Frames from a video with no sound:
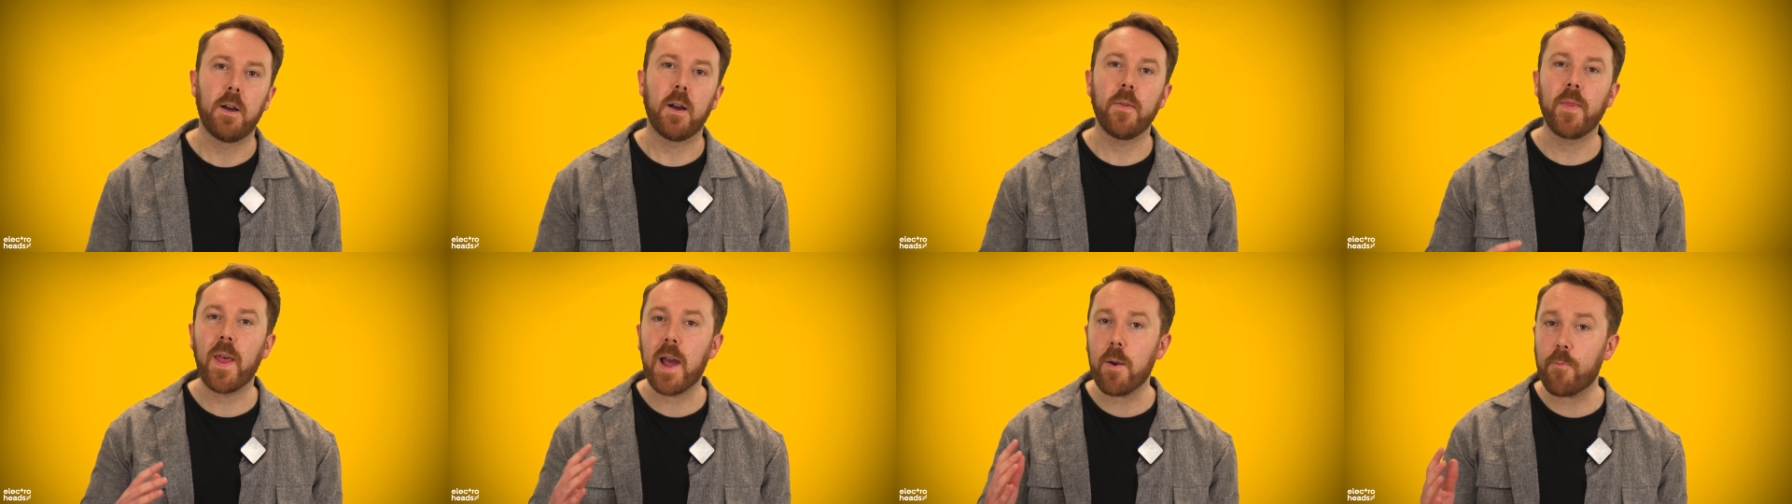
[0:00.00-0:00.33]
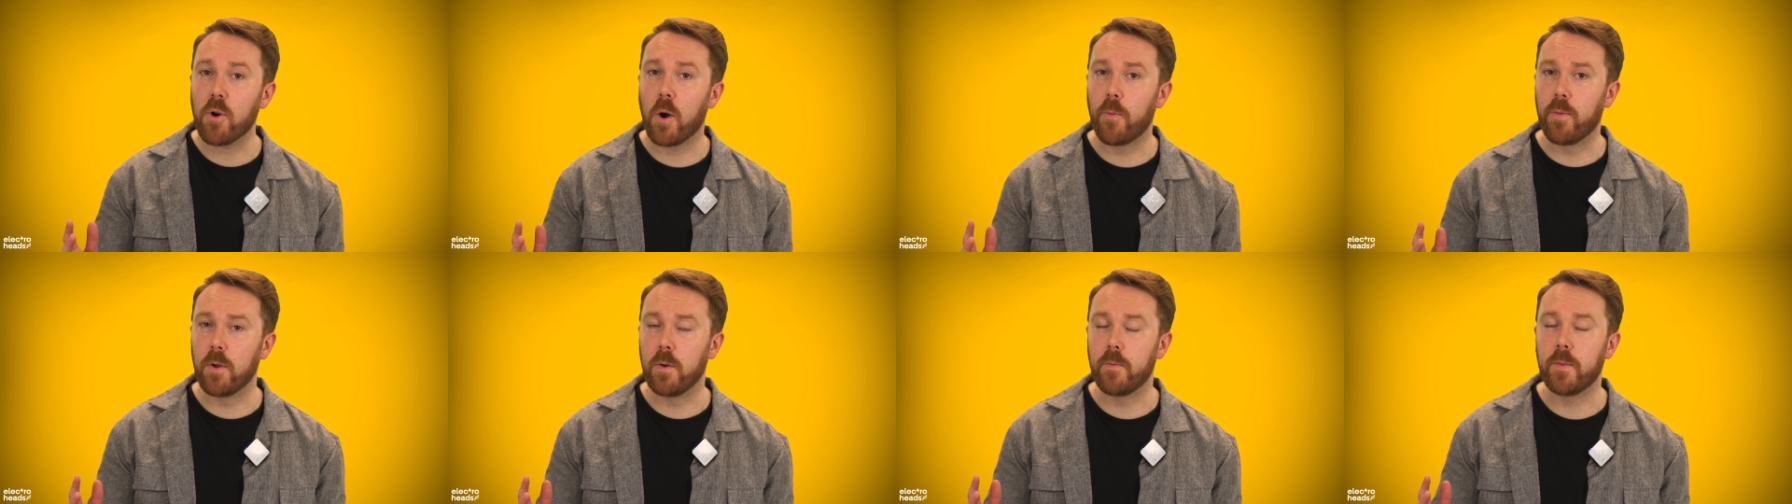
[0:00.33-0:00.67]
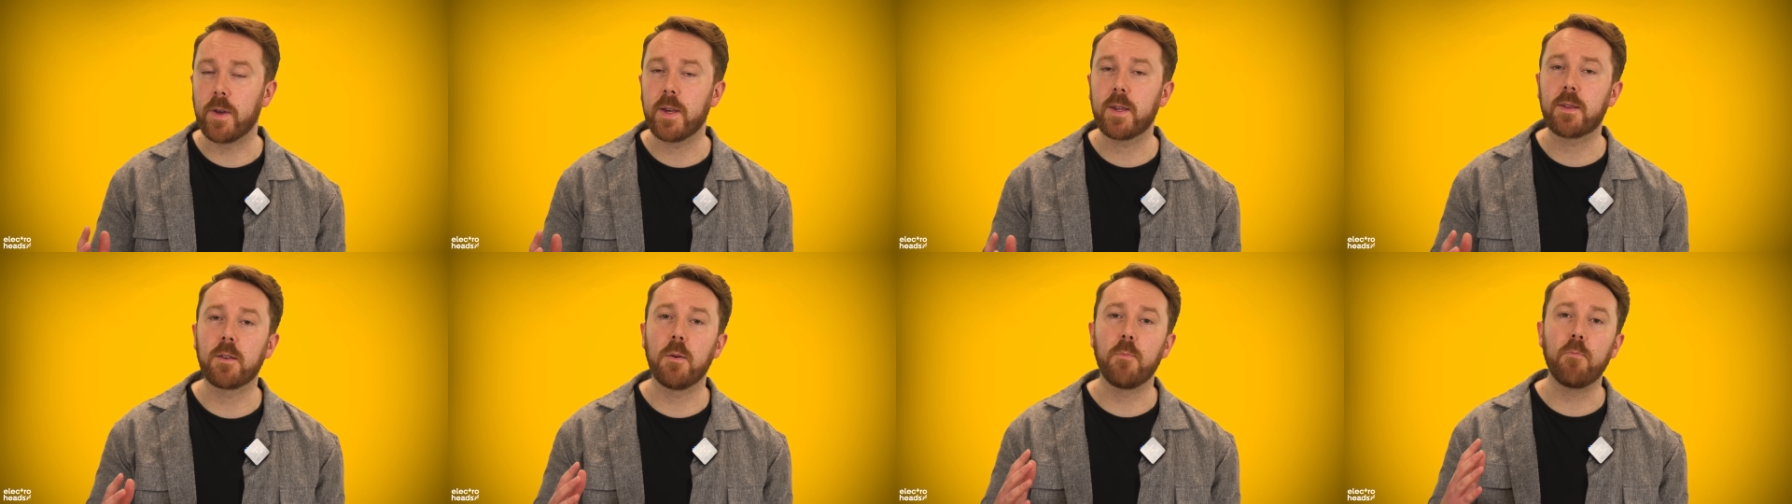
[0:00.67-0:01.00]
And that
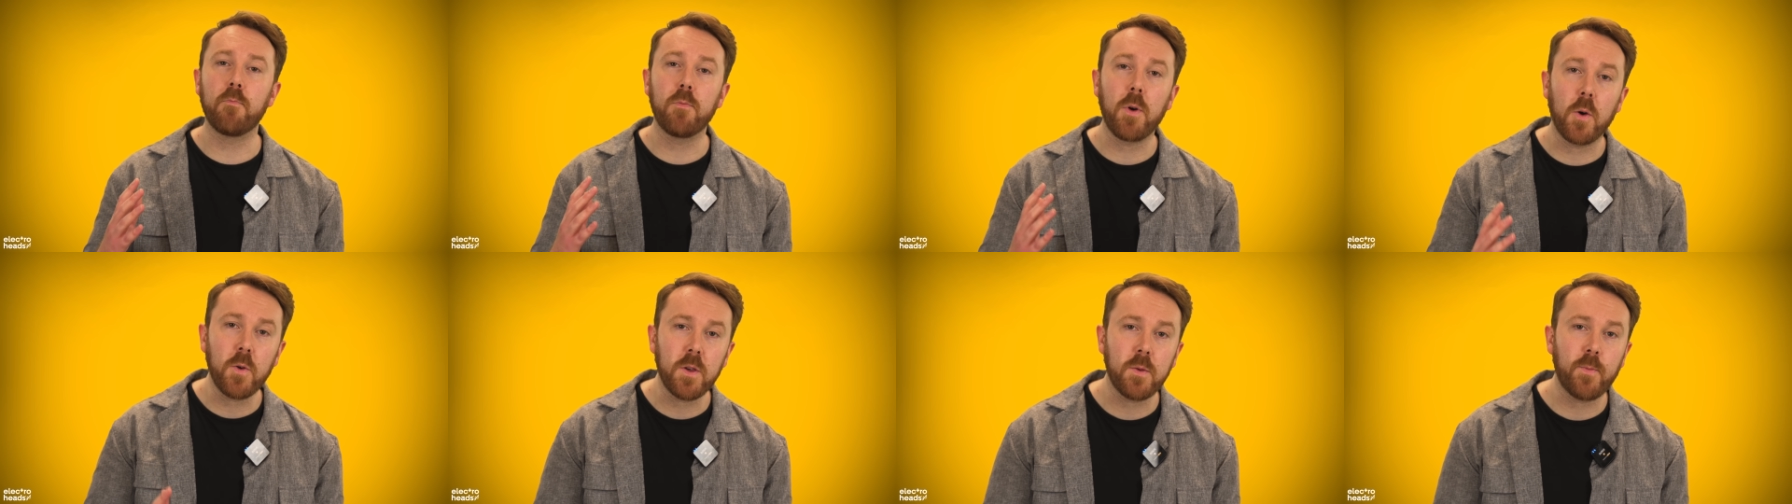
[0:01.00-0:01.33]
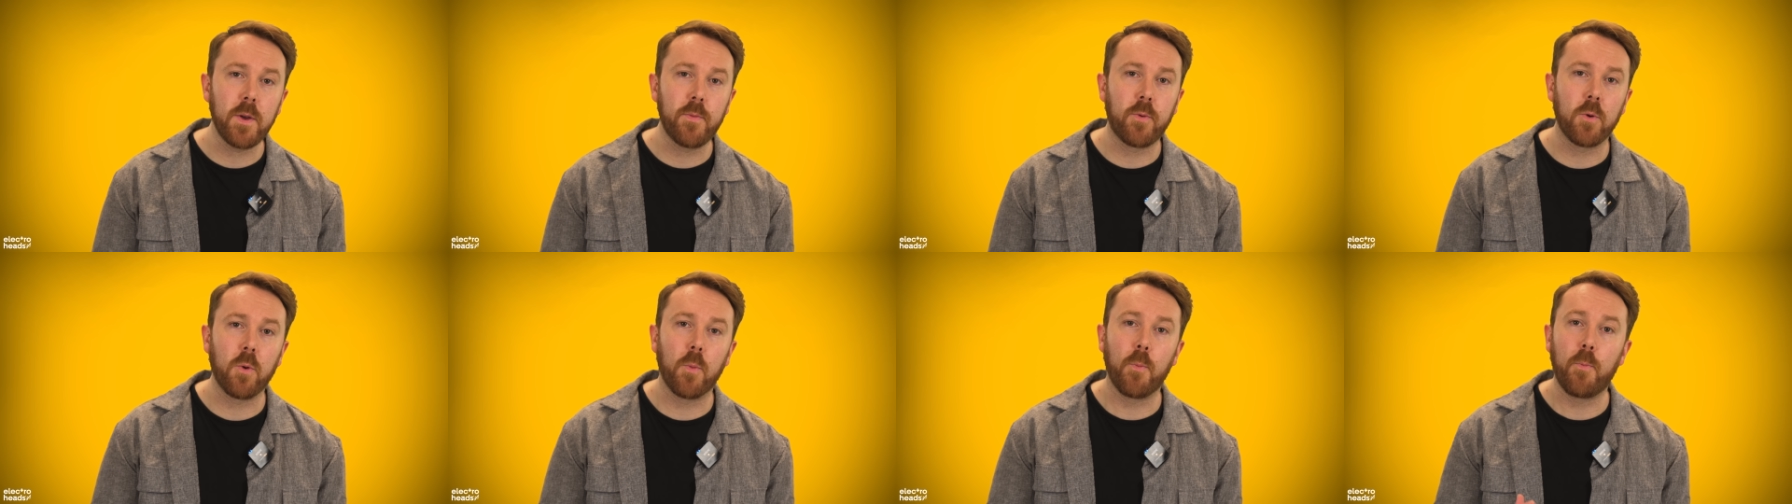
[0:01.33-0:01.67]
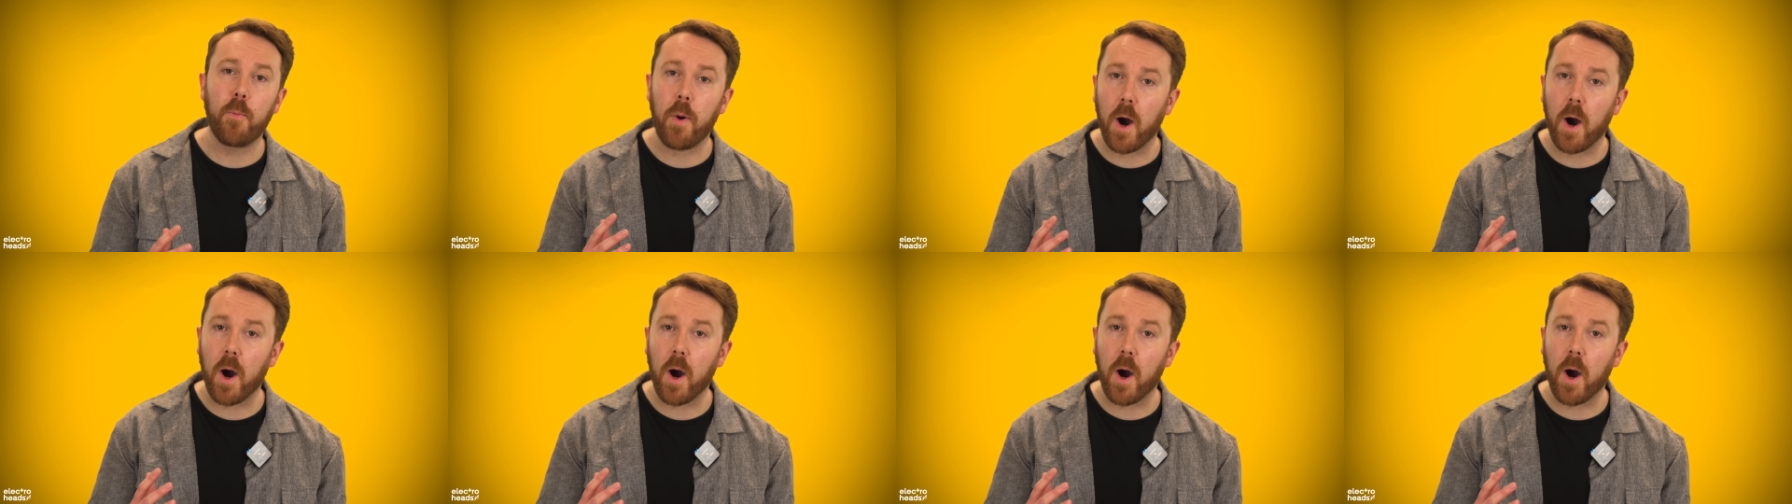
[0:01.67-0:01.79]
problem is that most people